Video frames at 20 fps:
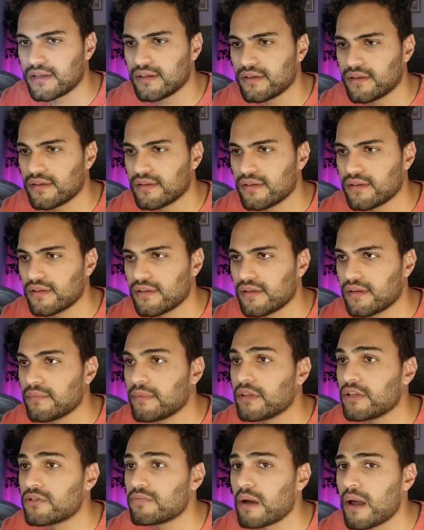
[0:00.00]
it
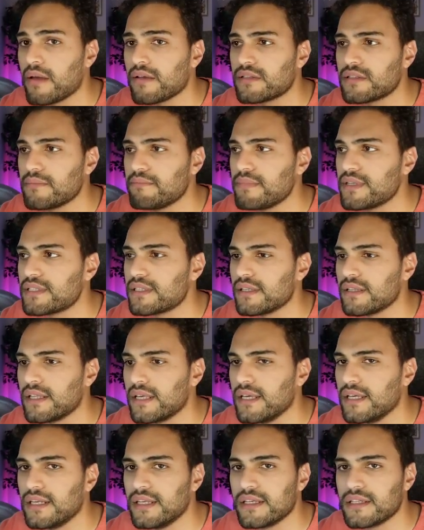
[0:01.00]
mean, there's probably some
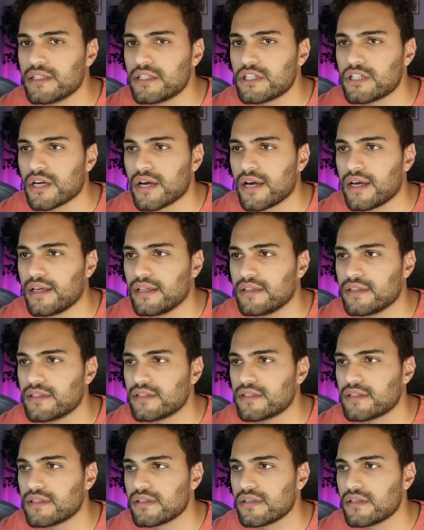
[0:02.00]
miscellaneous
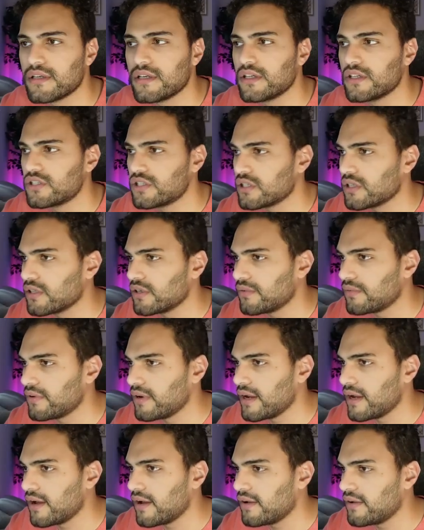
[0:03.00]
shines chilling
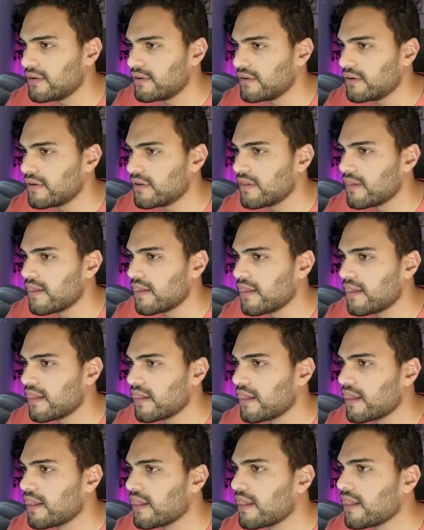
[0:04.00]
around.
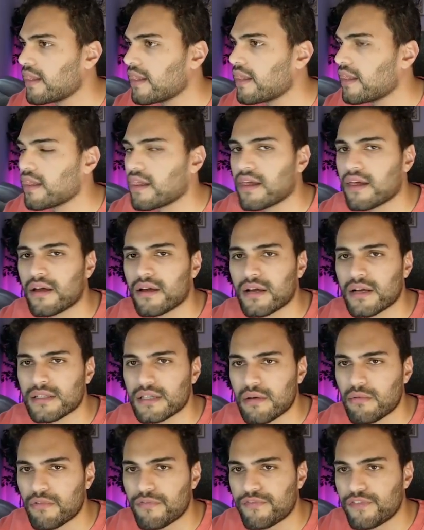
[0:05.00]
Because
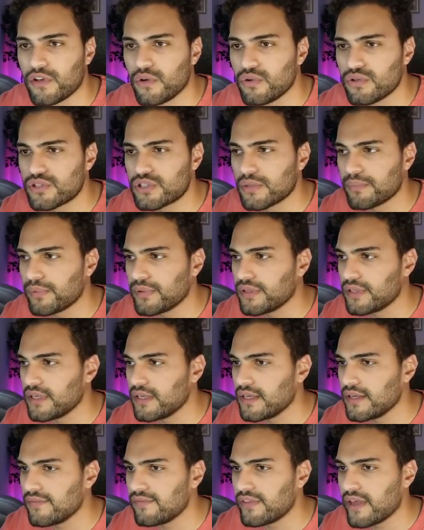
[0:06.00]
I refuse to
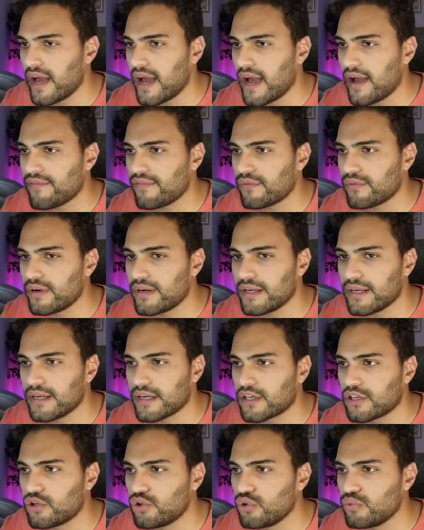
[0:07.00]
believe that I've already
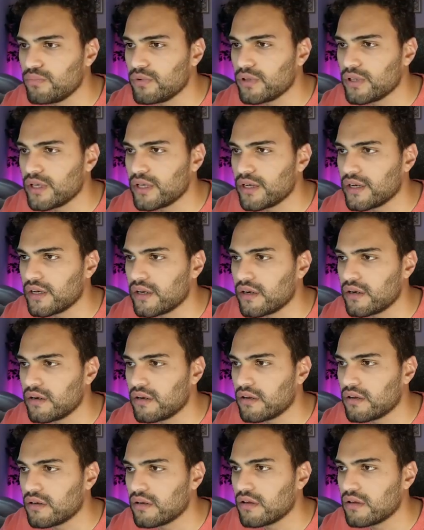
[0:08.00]
accumulated
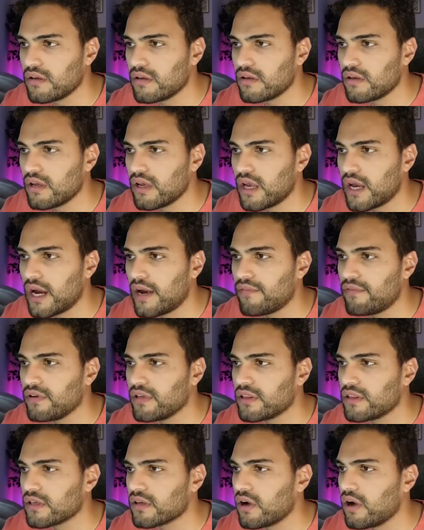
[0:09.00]

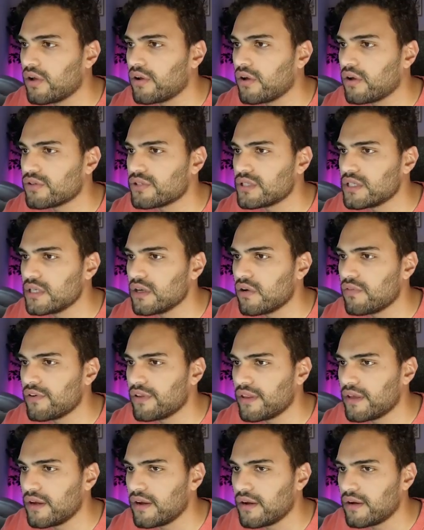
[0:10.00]
everything. Oh, no, see, over
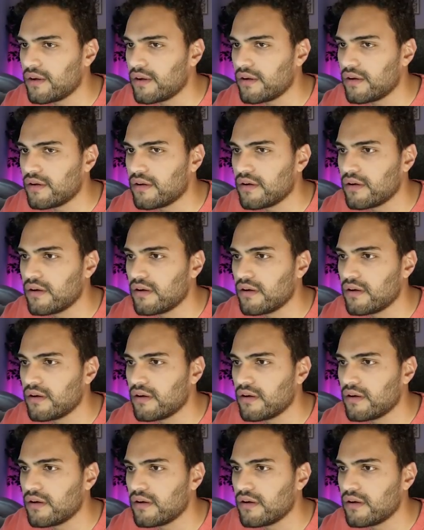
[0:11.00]
there.